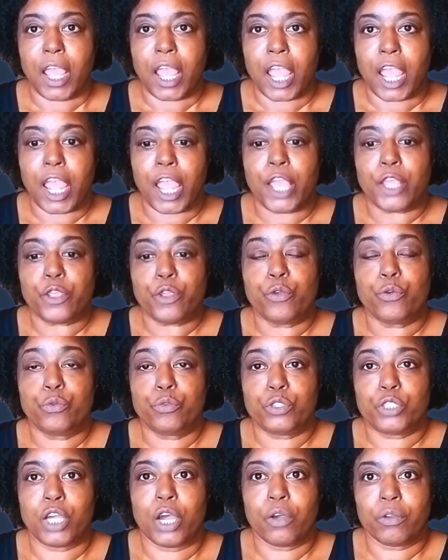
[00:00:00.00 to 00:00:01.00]
and you
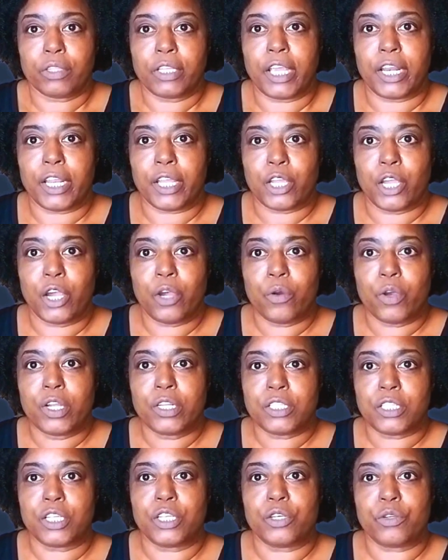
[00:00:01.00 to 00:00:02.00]
don't let it go
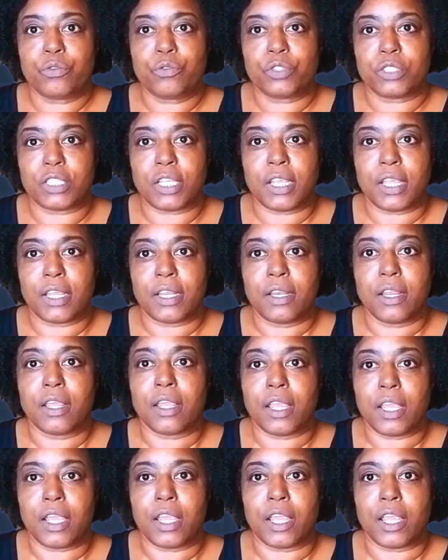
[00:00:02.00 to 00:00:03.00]
until you see it
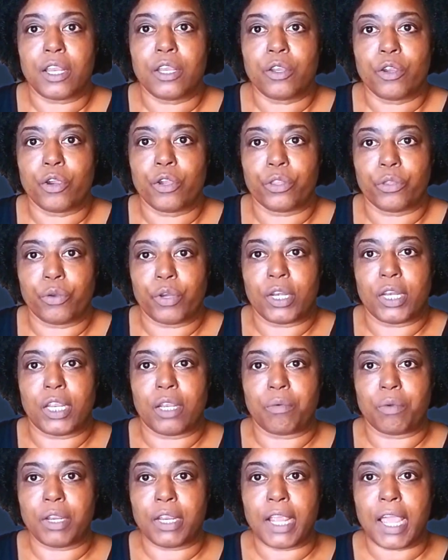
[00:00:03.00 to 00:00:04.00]
in your
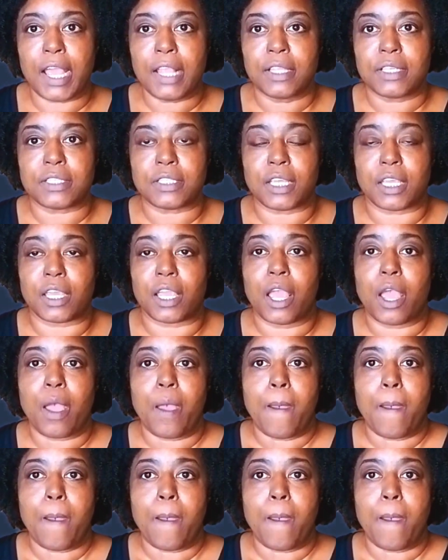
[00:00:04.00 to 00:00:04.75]
3D reality.